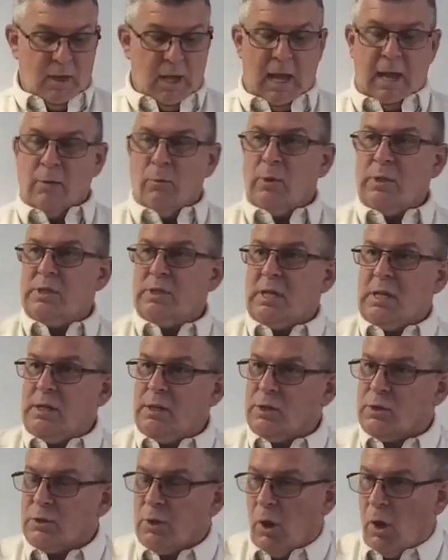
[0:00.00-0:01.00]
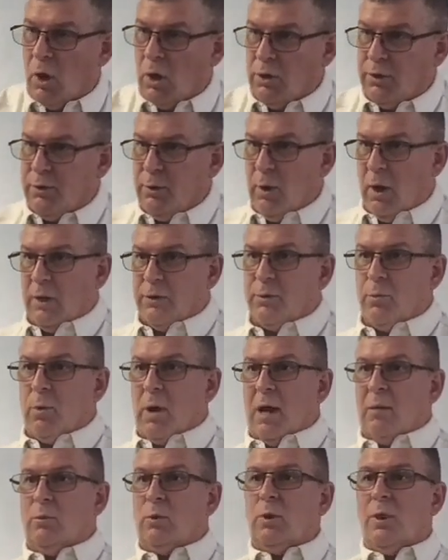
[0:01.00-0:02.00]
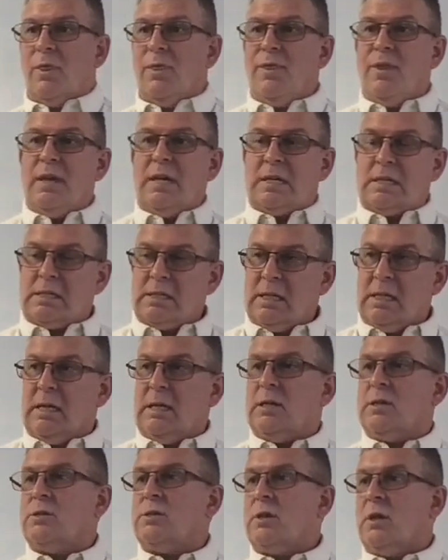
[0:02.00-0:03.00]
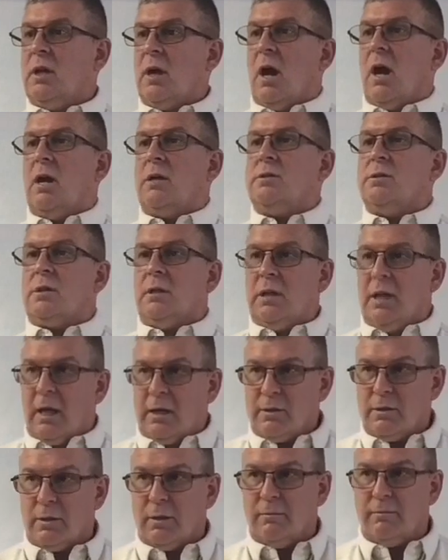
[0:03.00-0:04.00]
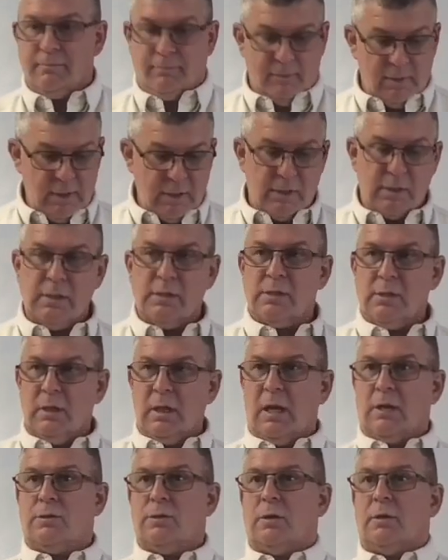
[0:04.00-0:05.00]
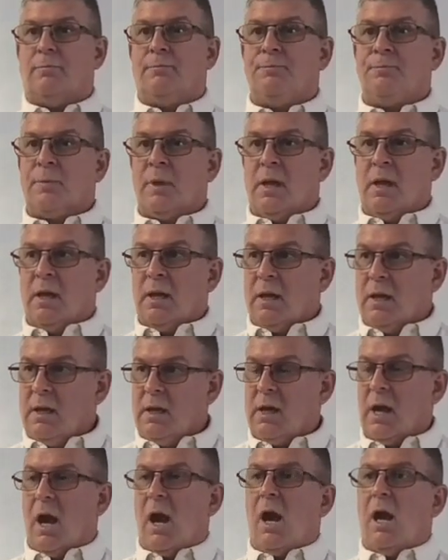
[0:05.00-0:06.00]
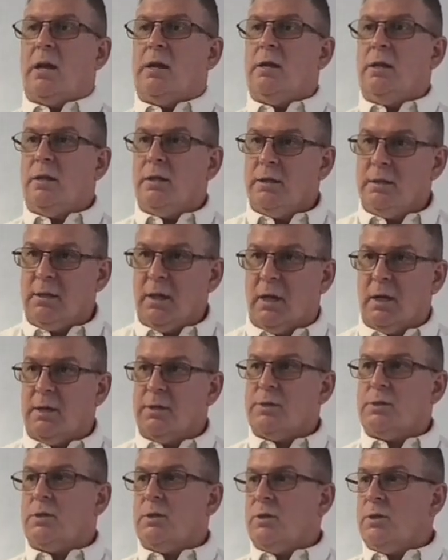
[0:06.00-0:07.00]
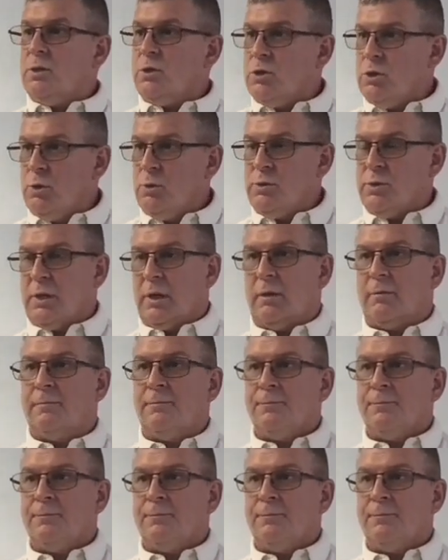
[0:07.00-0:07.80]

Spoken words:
and we see this all throughout the Bible, this is God's election. This is election. God does the choosing.